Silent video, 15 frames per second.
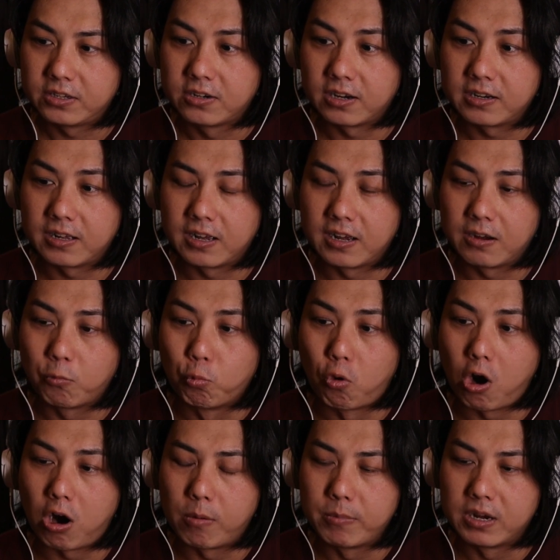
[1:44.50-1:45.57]
got a
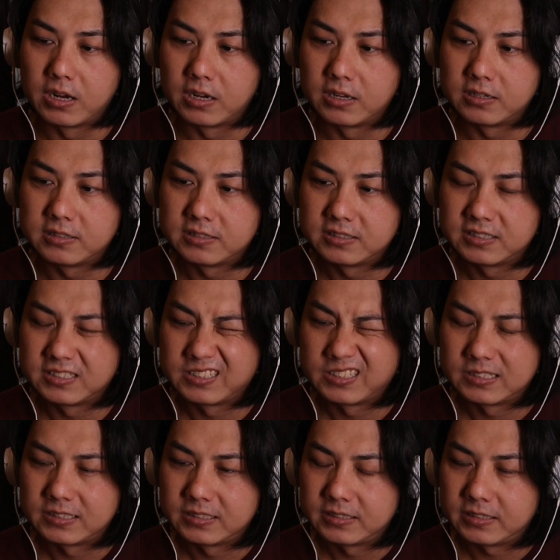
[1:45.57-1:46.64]
warmer
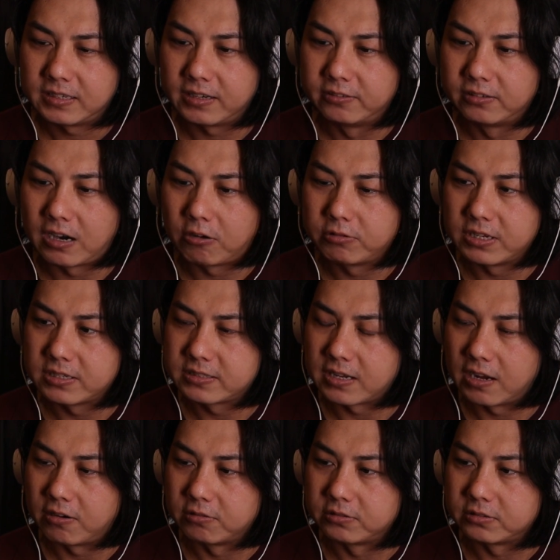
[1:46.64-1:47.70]
and rounder
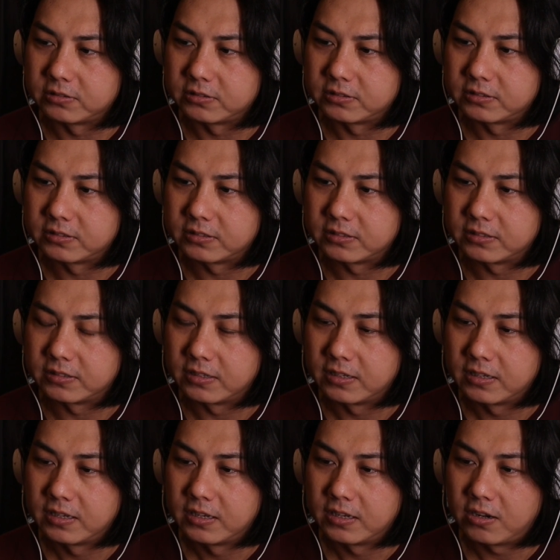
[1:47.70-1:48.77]
sound
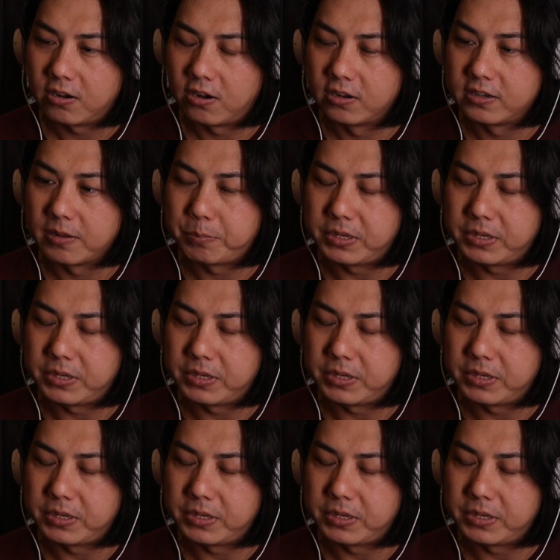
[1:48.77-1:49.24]
on the